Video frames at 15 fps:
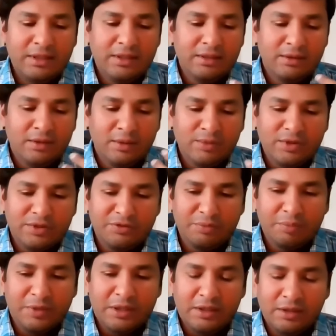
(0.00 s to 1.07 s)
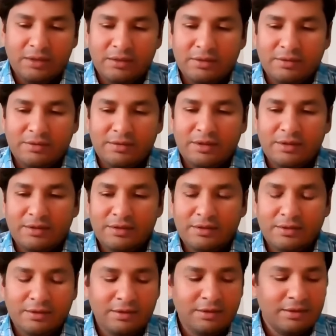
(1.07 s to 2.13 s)
think in terms of money,
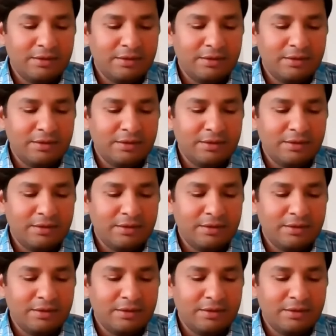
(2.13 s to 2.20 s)
right?